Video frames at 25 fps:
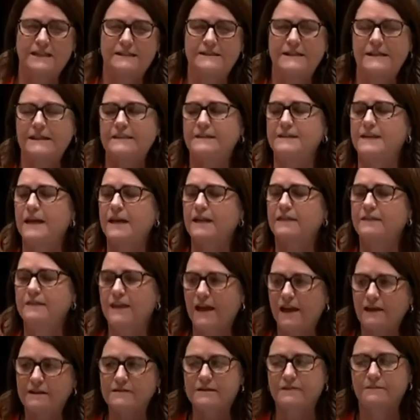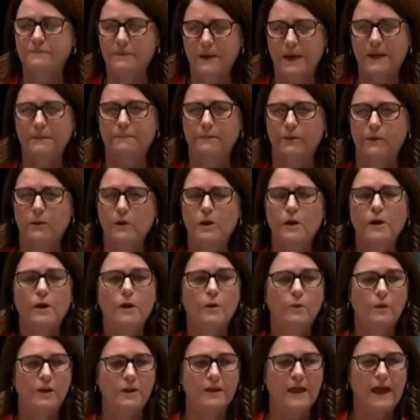16,000 people
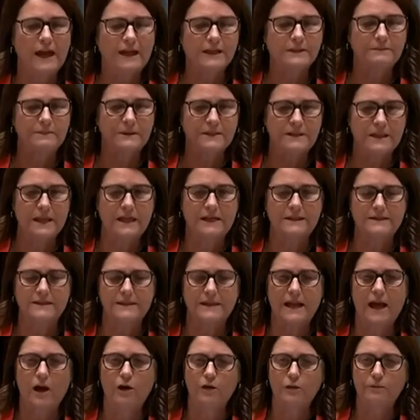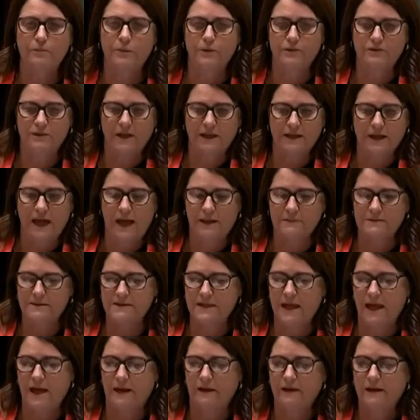with expertise in health put their names
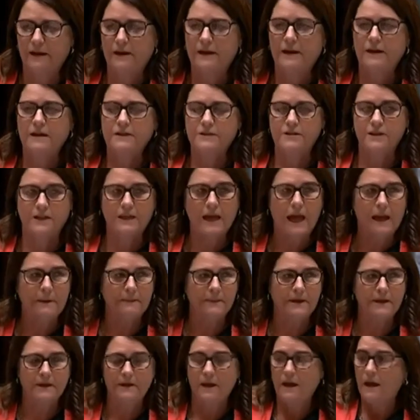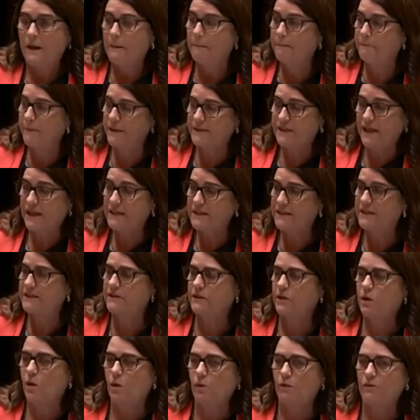down to come in, but they
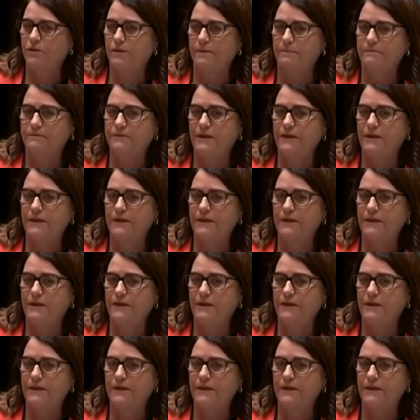didn't call them.